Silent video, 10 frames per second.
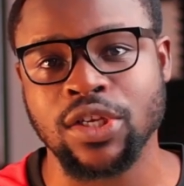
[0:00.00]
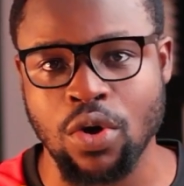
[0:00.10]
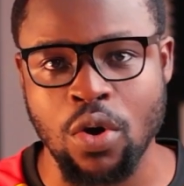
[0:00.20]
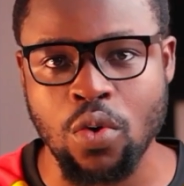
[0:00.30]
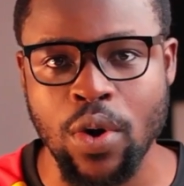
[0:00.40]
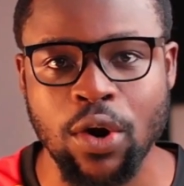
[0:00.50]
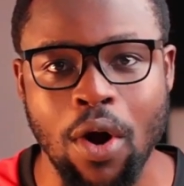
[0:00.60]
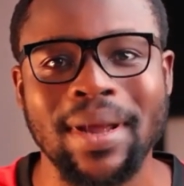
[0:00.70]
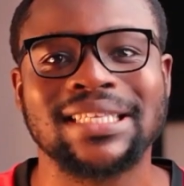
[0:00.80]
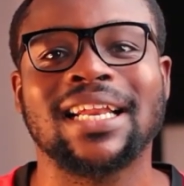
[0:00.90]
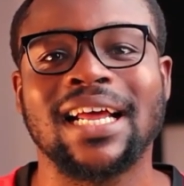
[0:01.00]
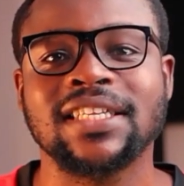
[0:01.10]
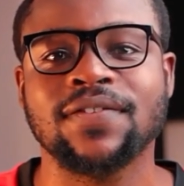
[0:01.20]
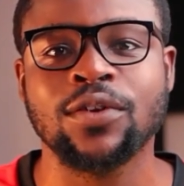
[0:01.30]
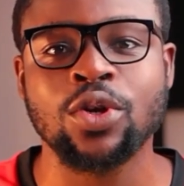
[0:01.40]
is ongoing. Comment under
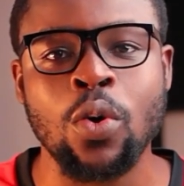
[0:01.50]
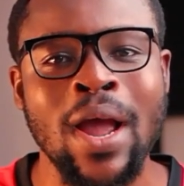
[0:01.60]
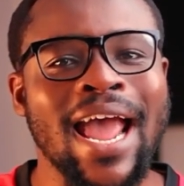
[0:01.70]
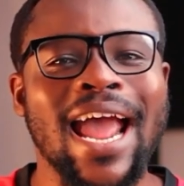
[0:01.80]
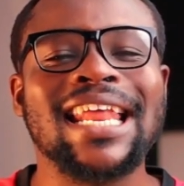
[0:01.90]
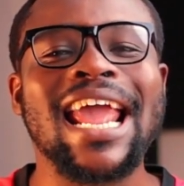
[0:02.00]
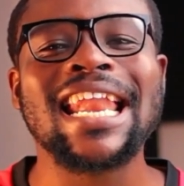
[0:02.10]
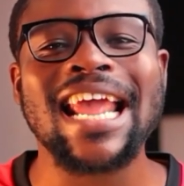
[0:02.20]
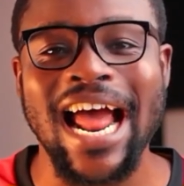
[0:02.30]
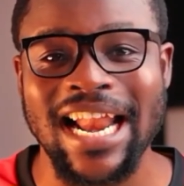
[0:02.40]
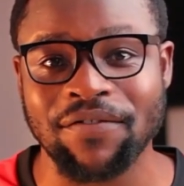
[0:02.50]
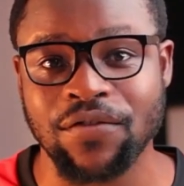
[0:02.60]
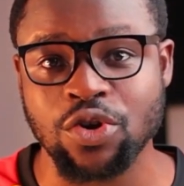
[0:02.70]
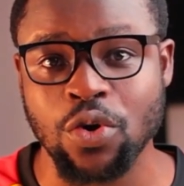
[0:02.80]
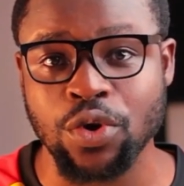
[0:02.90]
this video and any other
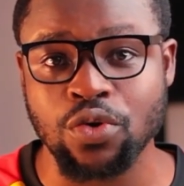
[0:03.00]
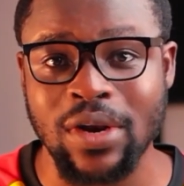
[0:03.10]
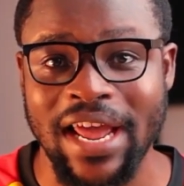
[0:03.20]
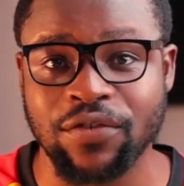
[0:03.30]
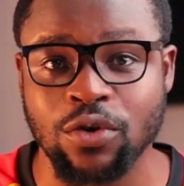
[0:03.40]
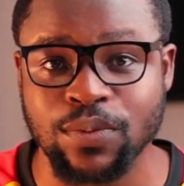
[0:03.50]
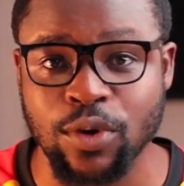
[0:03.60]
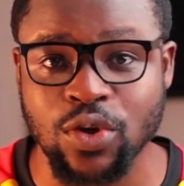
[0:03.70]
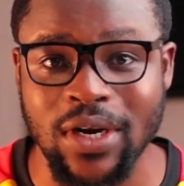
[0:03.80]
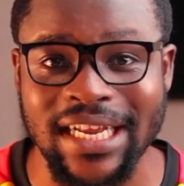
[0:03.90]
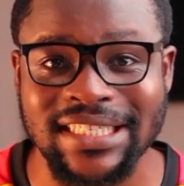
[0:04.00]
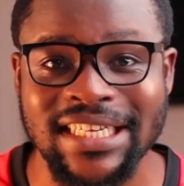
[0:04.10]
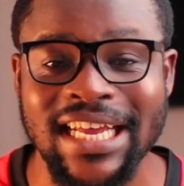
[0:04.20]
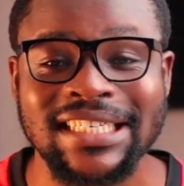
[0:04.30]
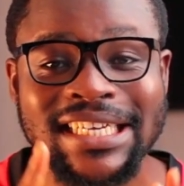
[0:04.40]
video we do live here on Sports Corner
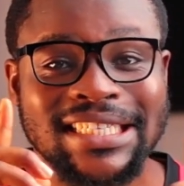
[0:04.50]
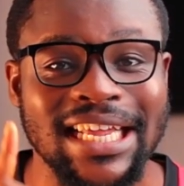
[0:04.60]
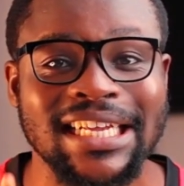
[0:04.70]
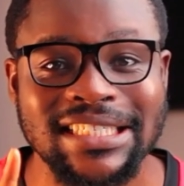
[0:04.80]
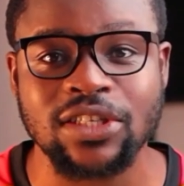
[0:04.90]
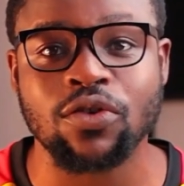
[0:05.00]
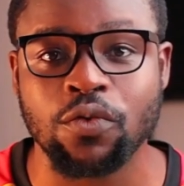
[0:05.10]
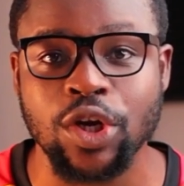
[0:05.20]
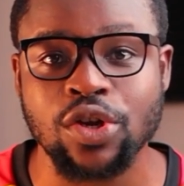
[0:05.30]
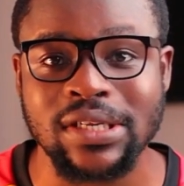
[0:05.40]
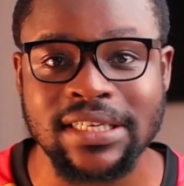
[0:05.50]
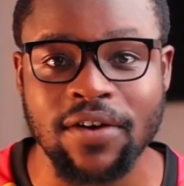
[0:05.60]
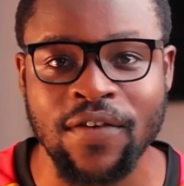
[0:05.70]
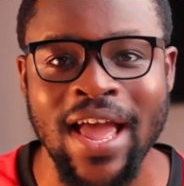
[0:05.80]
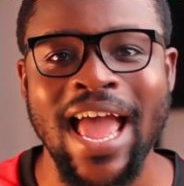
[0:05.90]
GH and stand a chance of winning
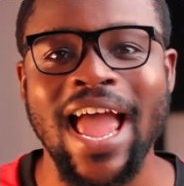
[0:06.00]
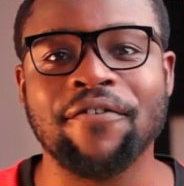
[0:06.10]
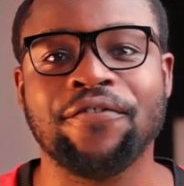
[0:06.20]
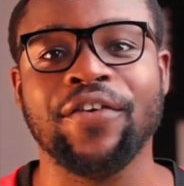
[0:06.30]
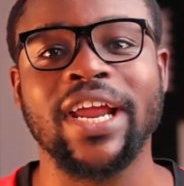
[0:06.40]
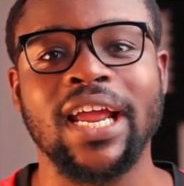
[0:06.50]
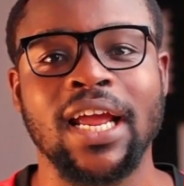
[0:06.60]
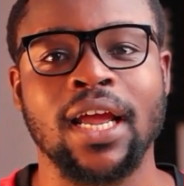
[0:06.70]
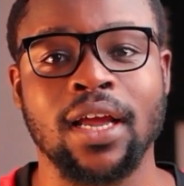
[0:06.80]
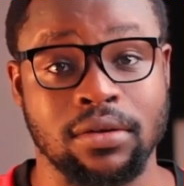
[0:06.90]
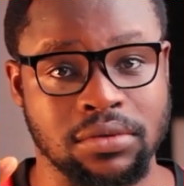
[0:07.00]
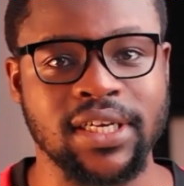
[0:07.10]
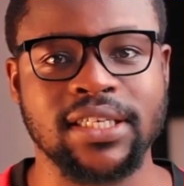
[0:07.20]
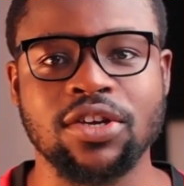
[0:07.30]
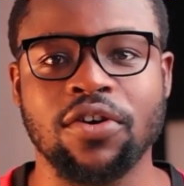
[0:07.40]
yourself a free
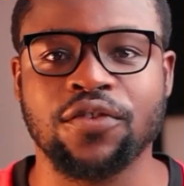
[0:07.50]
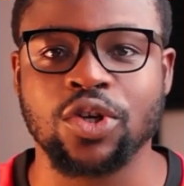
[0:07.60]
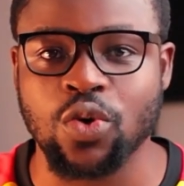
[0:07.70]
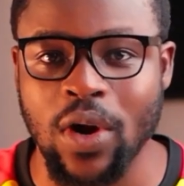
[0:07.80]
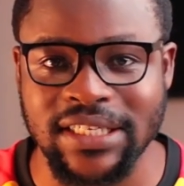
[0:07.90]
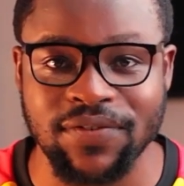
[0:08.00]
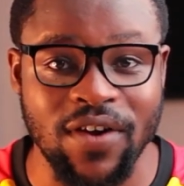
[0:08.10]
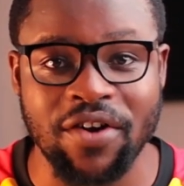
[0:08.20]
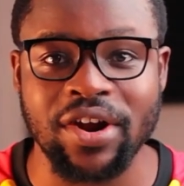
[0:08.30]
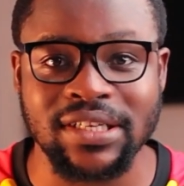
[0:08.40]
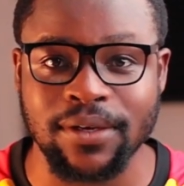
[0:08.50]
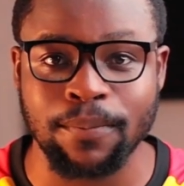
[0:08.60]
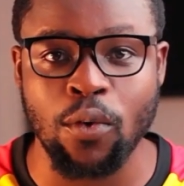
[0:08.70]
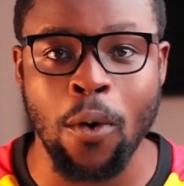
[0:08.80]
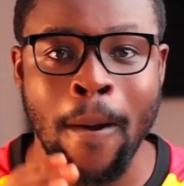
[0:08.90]
jersey of your choice. Very, very
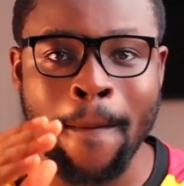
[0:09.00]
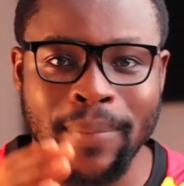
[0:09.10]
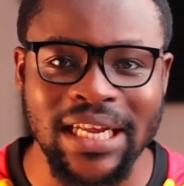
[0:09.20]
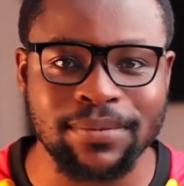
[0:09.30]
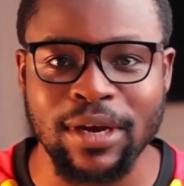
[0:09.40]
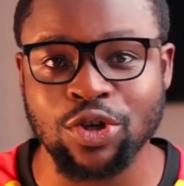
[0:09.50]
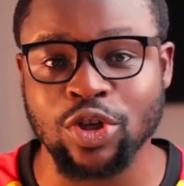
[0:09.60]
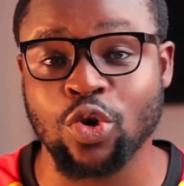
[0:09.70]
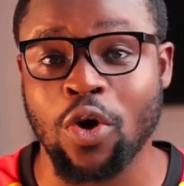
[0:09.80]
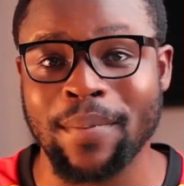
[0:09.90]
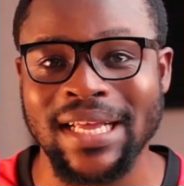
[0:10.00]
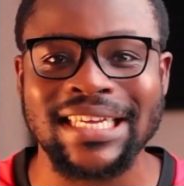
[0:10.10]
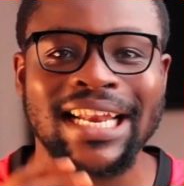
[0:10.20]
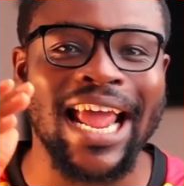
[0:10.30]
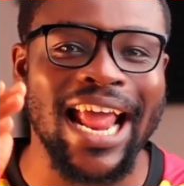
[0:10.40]
simple. Please make sure to comment
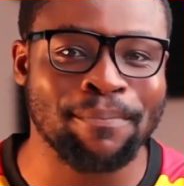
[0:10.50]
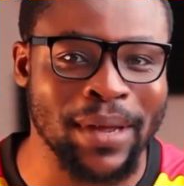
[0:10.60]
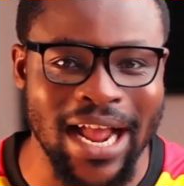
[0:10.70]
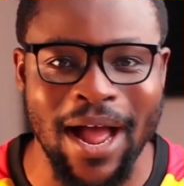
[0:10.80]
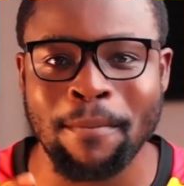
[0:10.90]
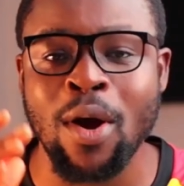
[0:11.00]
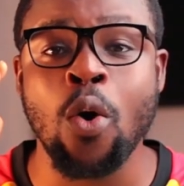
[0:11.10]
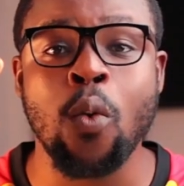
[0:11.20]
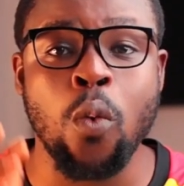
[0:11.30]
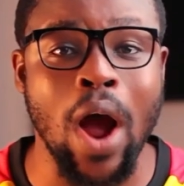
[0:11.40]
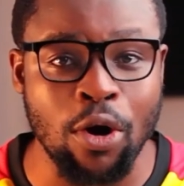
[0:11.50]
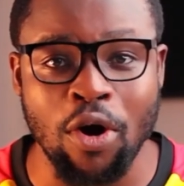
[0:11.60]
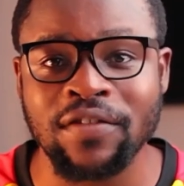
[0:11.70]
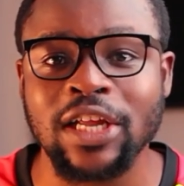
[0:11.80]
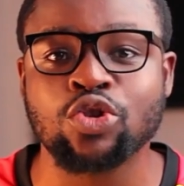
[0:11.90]
and become one
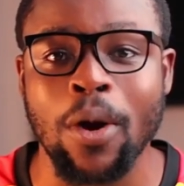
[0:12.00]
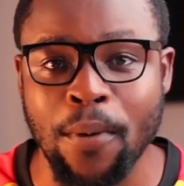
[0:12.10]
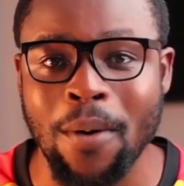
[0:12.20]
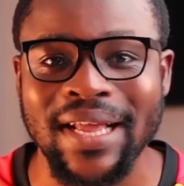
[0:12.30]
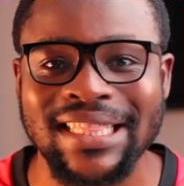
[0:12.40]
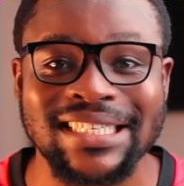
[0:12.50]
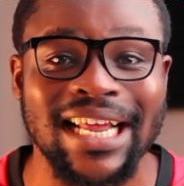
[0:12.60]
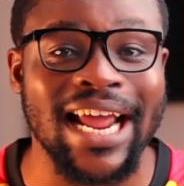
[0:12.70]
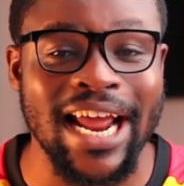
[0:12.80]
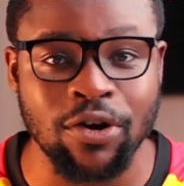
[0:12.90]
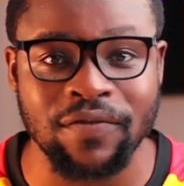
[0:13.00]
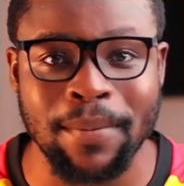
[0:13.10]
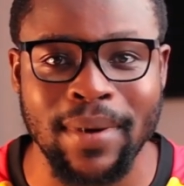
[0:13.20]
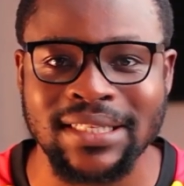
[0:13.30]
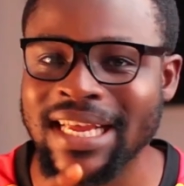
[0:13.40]
of the top commenters at the end of the
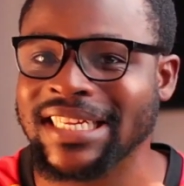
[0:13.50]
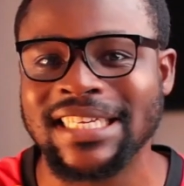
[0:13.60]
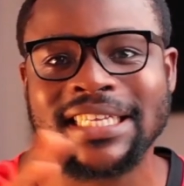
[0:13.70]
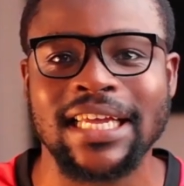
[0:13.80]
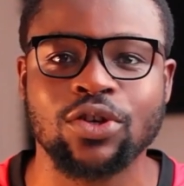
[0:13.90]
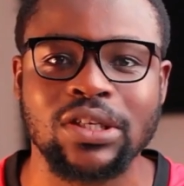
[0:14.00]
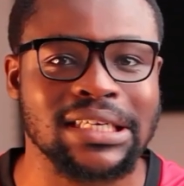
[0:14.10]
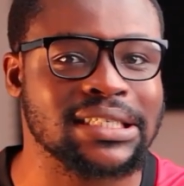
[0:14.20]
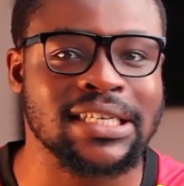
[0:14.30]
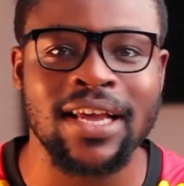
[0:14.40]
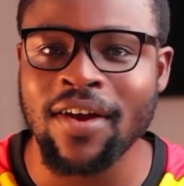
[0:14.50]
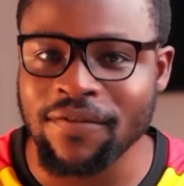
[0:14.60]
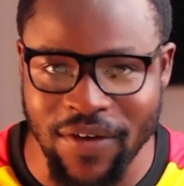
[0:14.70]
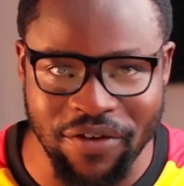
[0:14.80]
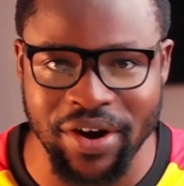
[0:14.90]
month and just get your jersey.
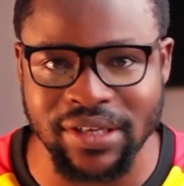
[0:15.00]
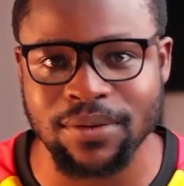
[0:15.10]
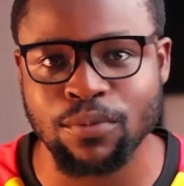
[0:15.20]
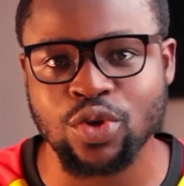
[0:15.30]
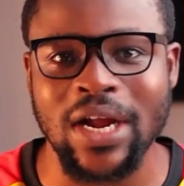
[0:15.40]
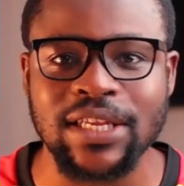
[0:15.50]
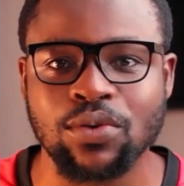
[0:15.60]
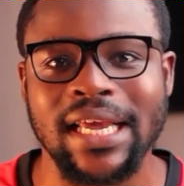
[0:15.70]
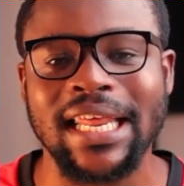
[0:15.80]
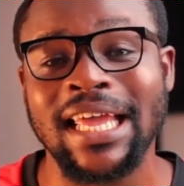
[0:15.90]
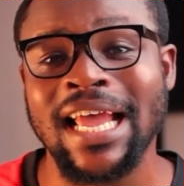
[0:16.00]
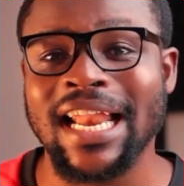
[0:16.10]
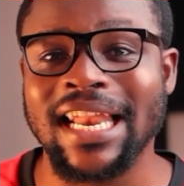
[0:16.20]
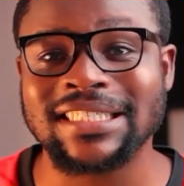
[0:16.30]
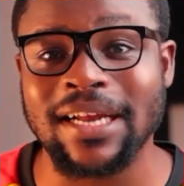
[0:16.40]
Very, very simple. So guys, quickly, let's